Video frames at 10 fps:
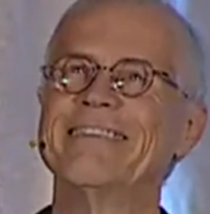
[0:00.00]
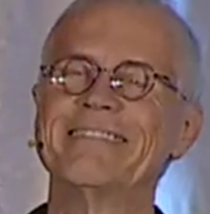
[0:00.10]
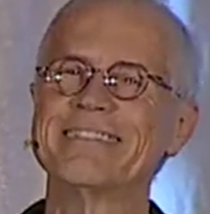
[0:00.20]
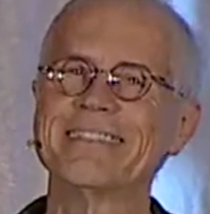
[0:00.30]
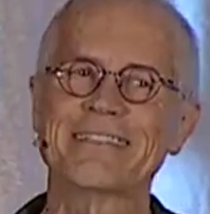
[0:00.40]
it
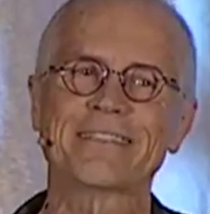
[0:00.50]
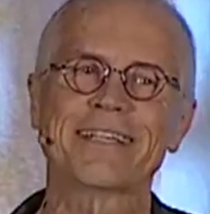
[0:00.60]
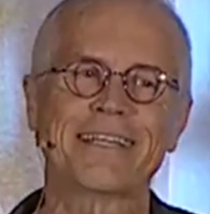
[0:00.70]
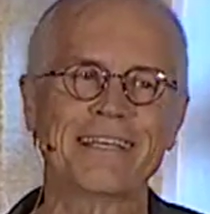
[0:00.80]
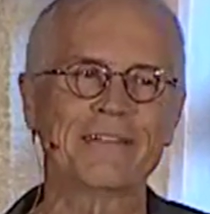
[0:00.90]
was
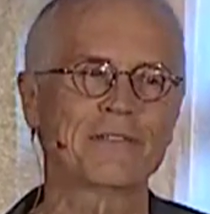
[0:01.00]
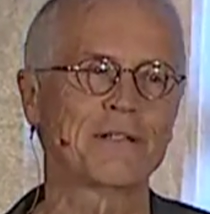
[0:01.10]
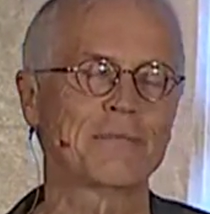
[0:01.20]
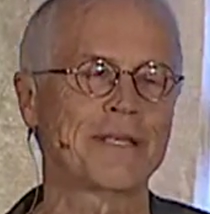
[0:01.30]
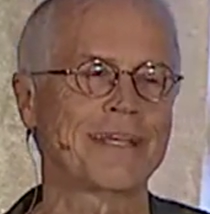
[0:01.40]
just guilt
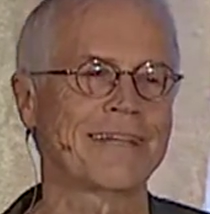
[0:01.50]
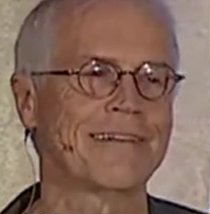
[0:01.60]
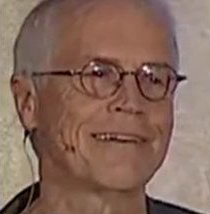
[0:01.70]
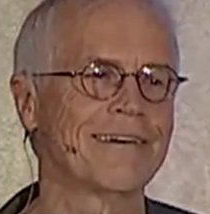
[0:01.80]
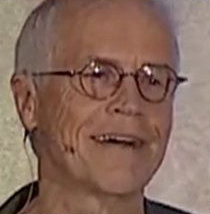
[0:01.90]
tripping, you
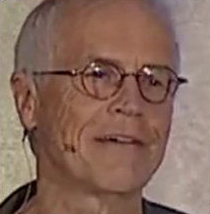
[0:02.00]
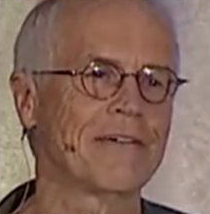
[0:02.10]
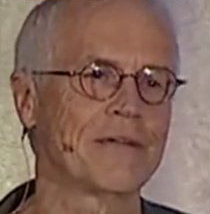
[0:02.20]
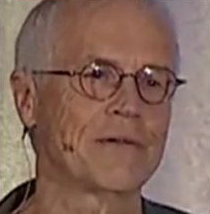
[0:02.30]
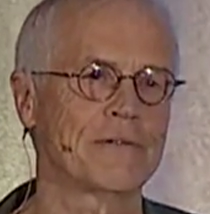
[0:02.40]
know. I
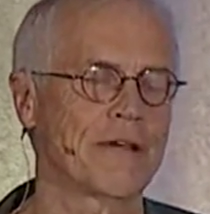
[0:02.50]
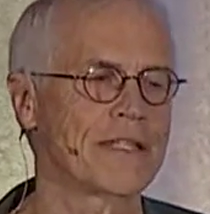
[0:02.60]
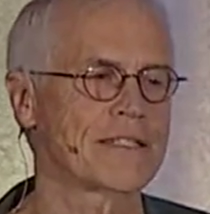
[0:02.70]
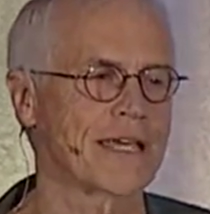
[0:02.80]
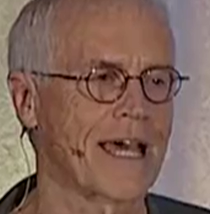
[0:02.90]
already was
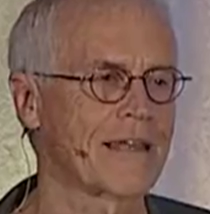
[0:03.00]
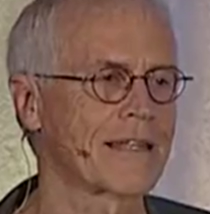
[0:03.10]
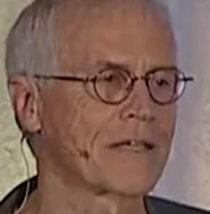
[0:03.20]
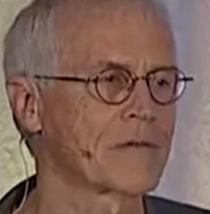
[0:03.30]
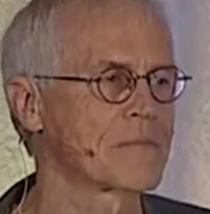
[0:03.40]
raised a
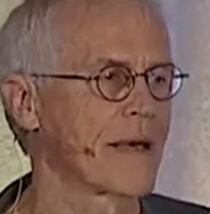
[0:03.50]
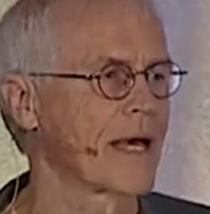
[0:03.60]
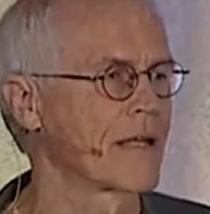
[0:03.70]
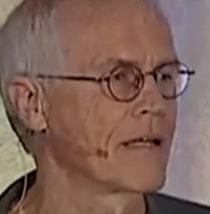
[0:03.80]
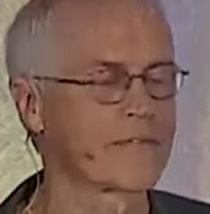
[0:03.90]
Catholic; it was
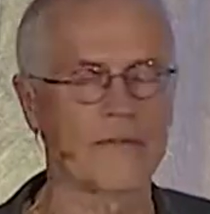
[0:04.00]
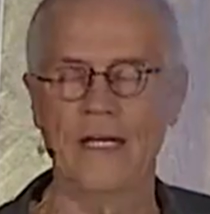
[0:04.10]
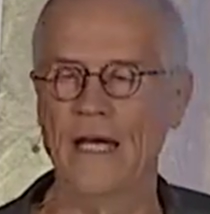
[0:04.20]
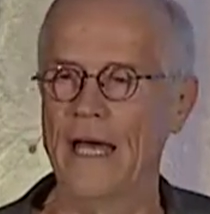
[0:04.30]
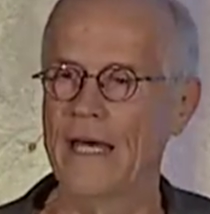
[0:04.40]
bad enough,
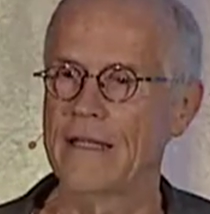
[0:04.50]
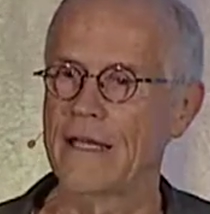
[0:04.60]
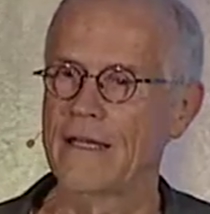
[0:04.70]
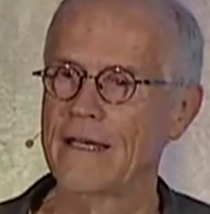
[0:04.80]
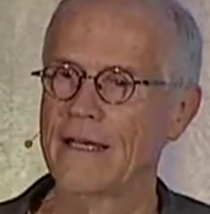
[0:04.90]
and
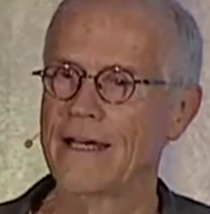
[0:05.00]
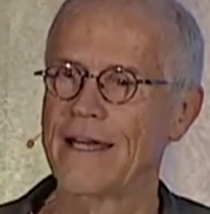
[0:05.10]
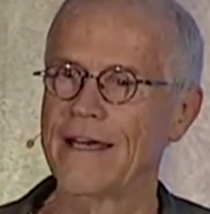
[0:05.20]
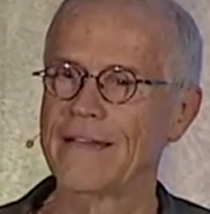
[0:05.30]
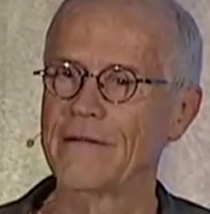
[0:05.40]
then,
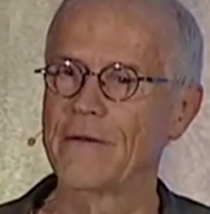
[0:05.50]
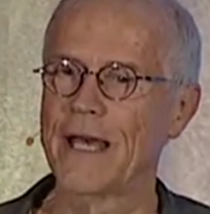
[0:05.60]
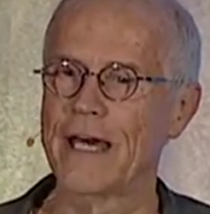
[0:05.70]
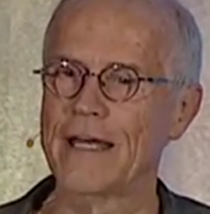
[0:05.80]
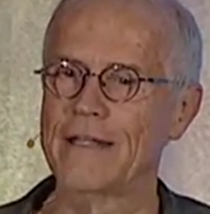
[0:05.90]
and then we
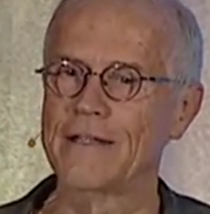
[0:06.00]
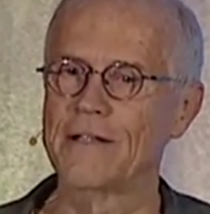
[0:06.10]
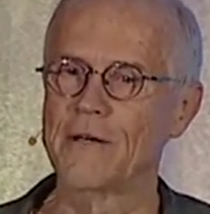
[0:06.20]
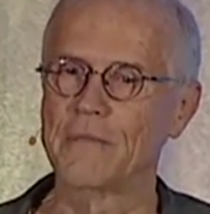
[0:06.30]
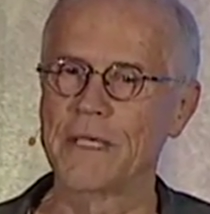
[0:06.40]
had, you
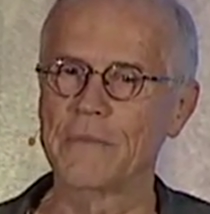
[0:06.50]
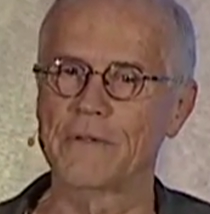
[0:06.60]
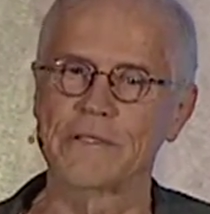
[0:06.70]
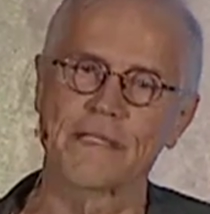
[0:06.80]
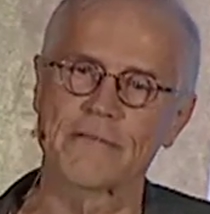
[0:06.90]
know,
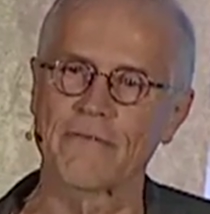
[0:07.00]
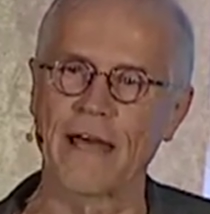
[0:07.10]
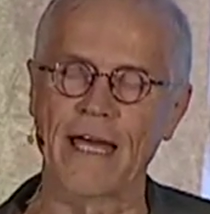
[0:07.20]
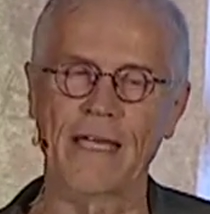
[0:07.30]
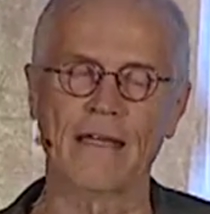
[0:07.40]
people just
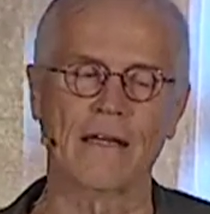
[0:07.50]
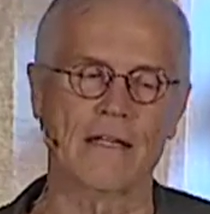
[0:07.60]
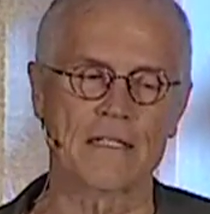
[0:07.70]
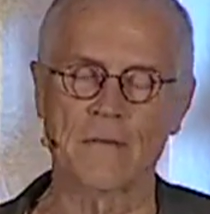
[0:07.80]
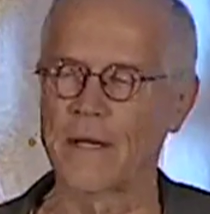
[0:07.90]
ragging on
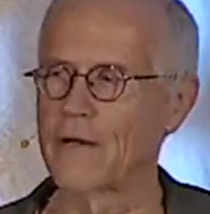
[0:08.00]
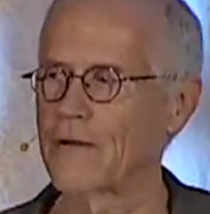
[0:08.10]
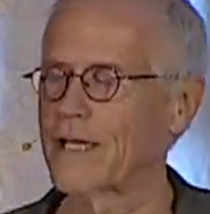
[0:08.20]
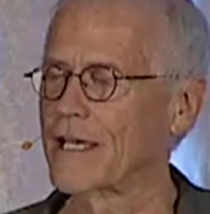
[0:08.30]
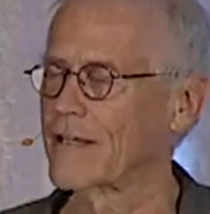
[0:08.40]
us about
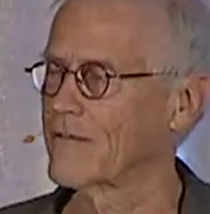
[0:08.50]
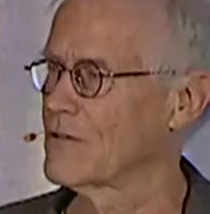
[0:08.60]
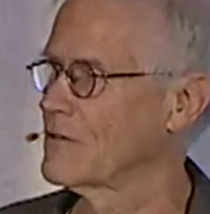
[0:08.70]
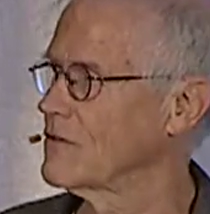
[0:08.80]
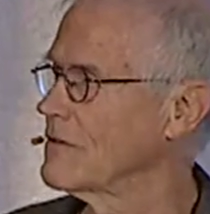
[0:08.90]
organic
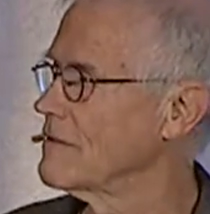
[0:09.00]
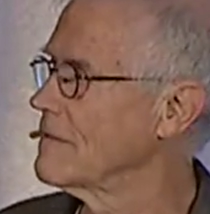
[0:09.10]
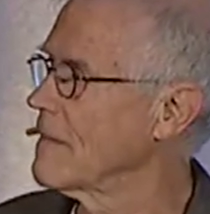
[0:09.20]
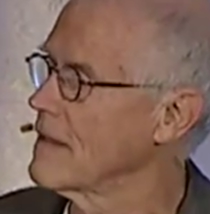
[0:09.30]
food, you know.